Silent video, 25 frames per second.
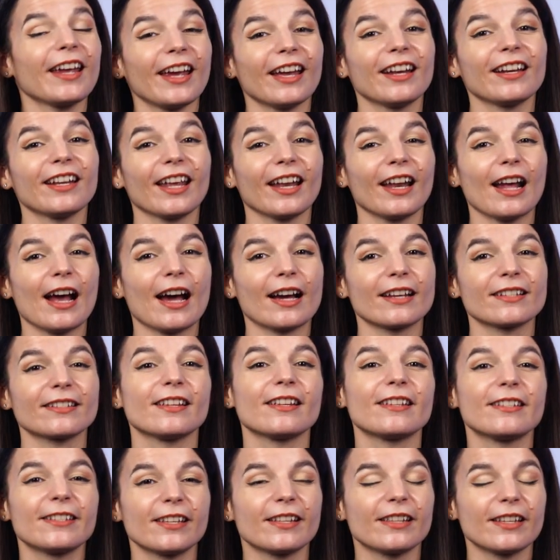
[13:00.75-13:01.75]
and get
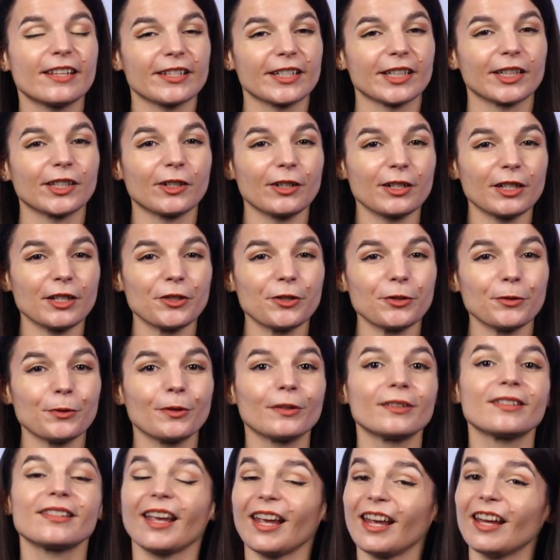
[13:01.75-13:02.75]
access to these learning
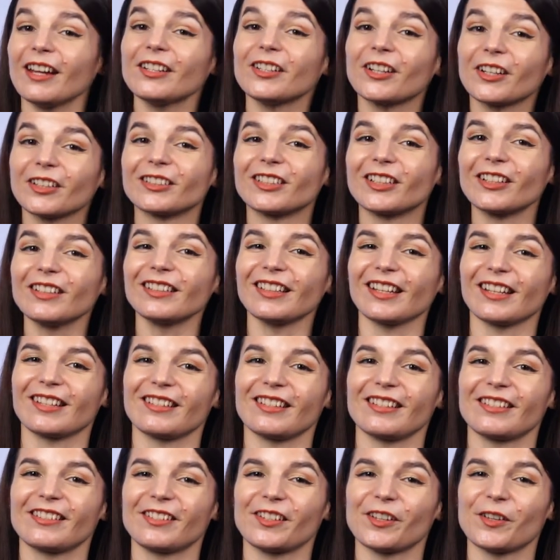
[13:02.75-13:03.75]
tools and our learning
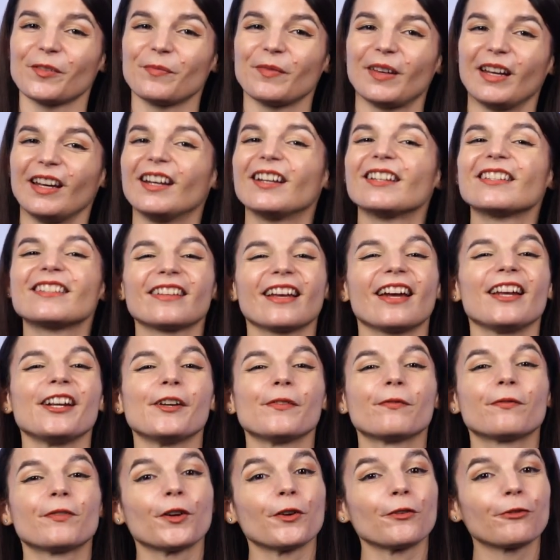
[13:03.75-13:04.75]
system, sign
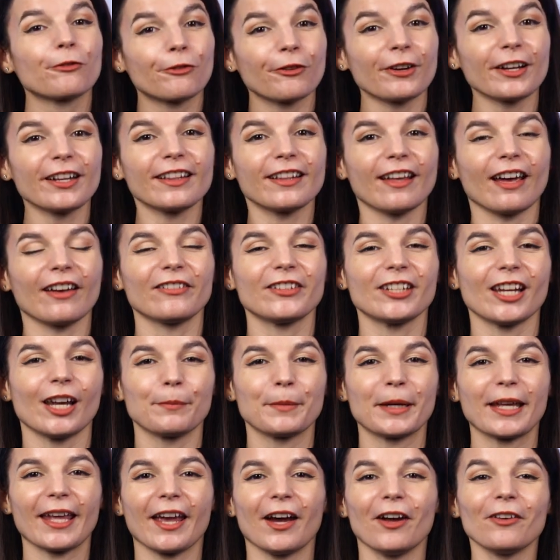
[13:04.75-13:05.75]
up for a free
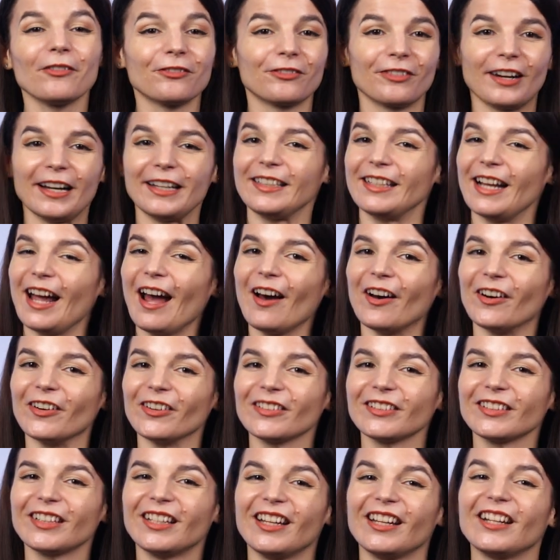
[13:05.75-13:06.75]
lifetime account right now.
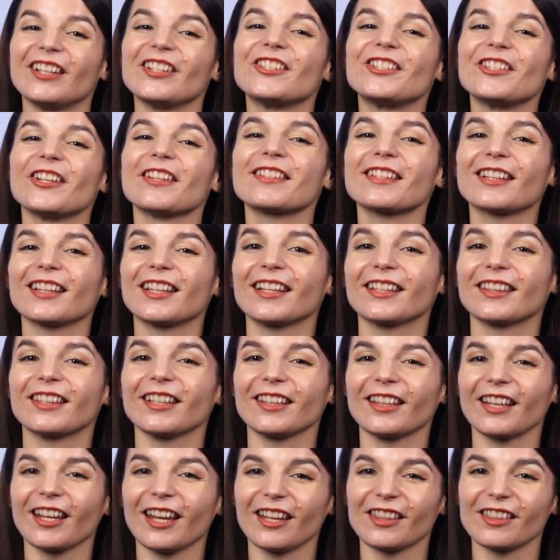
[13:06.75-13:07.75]
Just click the
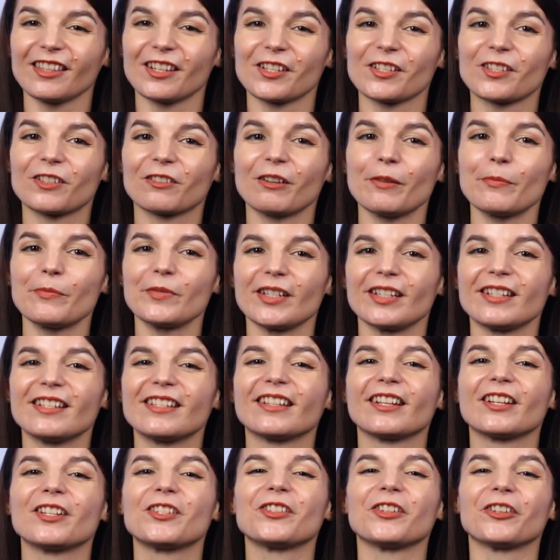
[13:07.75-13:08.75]
link in the description
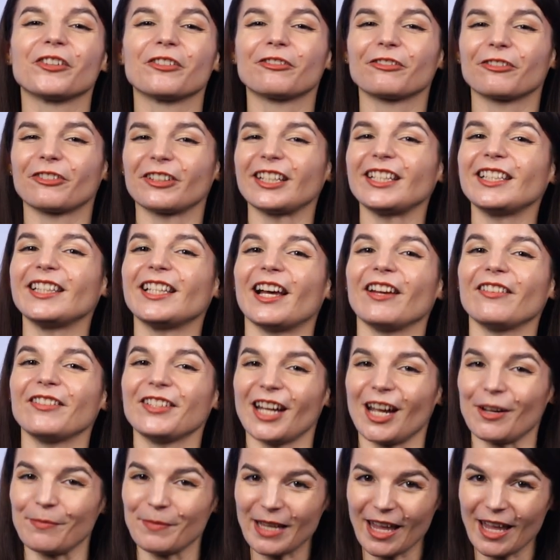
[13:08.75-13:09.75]
to get your free lifetime